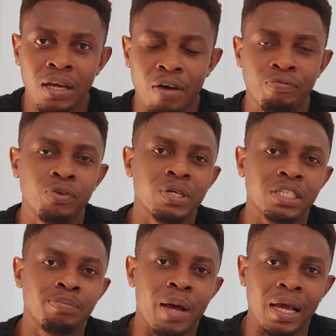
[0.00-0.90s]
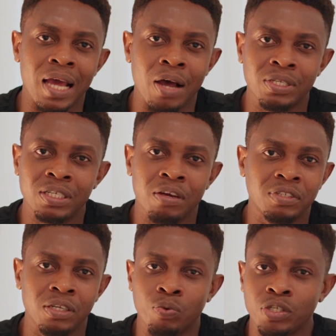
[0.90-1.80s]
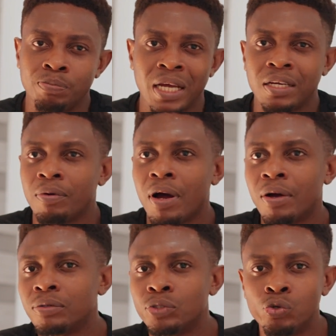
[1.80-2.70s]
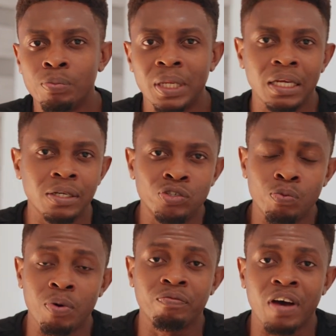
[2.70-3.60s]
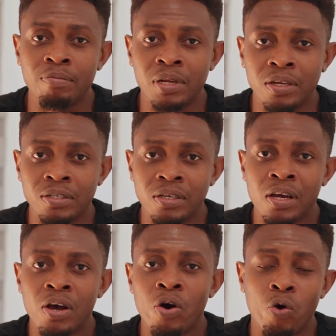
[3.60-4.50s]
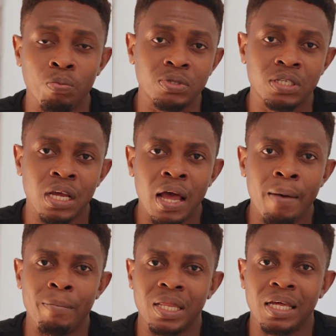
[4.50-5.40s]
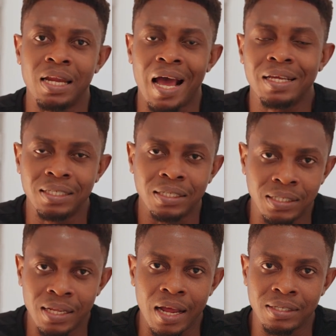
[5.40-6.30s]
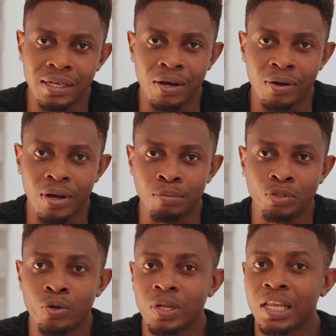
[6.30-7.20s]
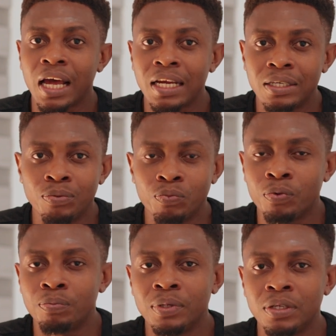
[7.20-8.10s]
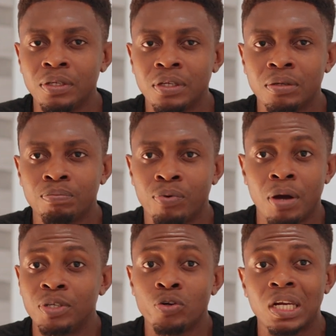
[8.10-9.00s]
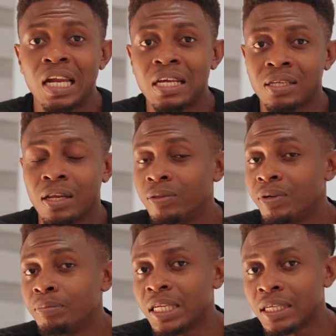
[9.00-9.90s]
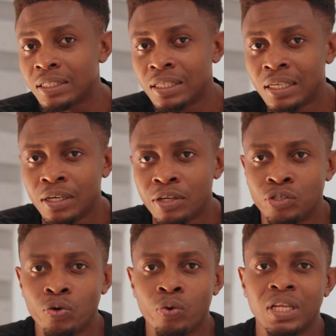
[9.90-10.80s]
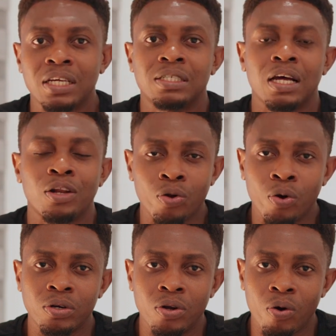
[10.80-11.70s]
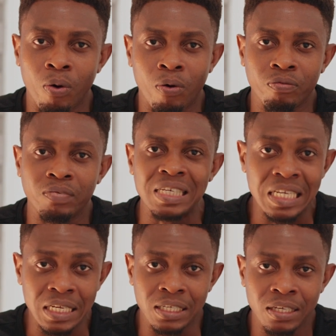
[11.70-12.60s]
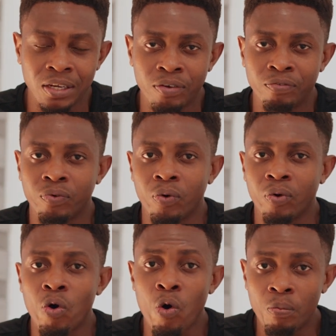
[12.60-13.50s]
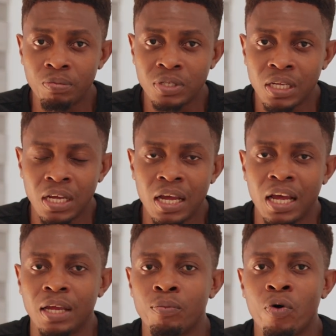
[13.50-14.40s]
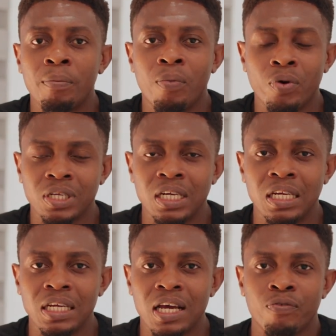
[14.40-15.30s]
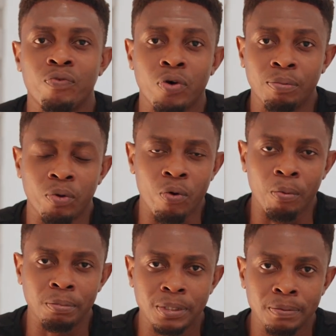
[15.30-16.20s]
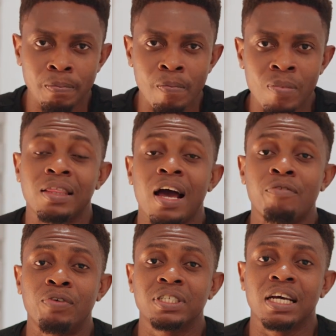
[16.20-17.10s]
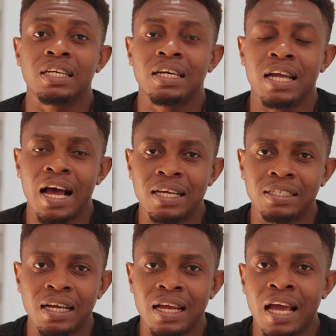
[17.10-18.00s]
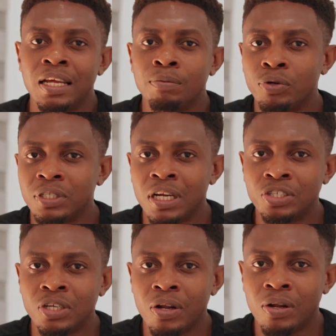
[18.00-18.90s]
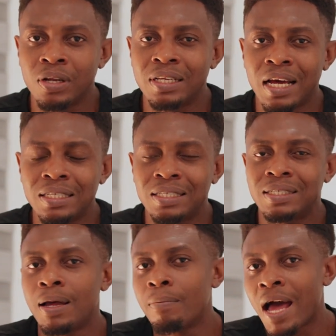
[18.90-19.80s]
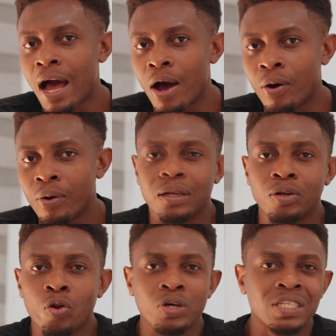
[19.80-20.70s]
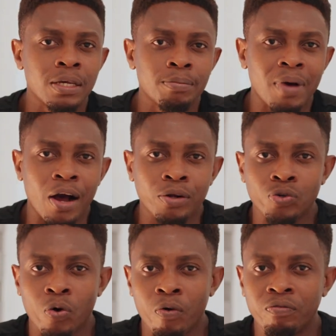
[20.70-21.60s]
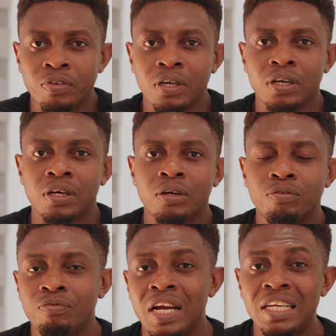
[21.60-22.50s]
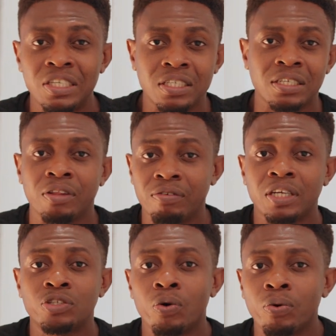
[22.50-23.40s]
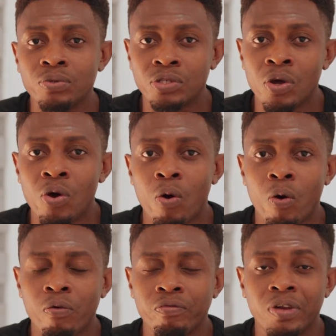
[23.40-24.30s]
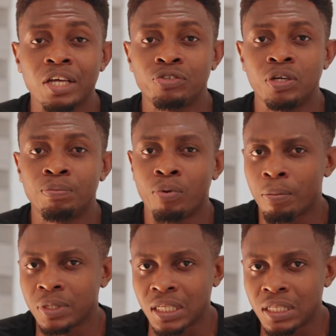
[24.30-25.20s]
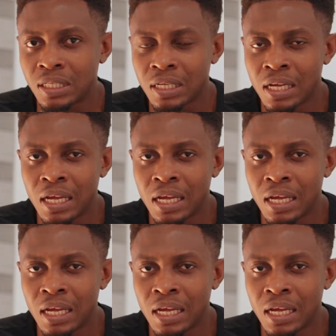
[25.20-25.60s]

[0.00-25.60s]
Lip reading: A few years back, the housing deficit was pegged around 2 million, 2.5 billion homes. But then as it stands now, I'm sure that will be probably not less than 3 million. So there's a lot of need for homes, and more importantly, affordable homes. The average Ghanaian has an earning potential that somehow locks him out of the ranges and thresholds of luxury properties.